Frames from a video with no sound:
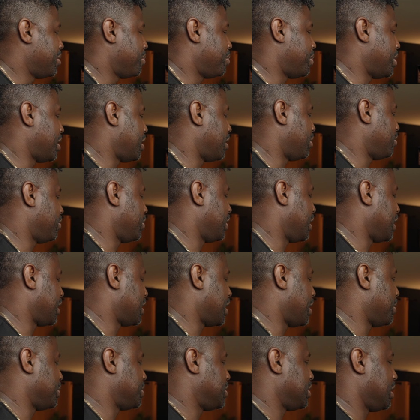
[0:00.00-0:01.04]
But when it
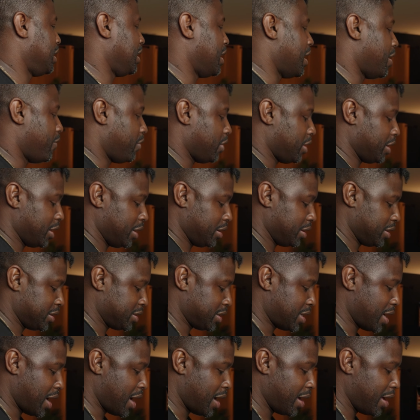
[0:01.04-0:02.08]
comes to leveling
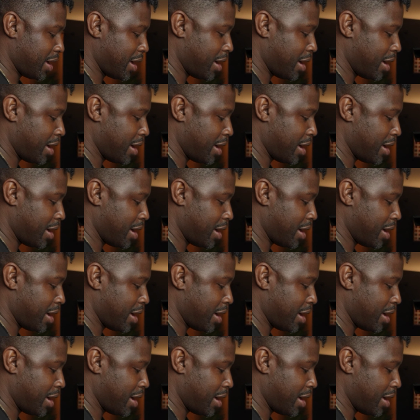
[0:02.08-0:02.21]
this guy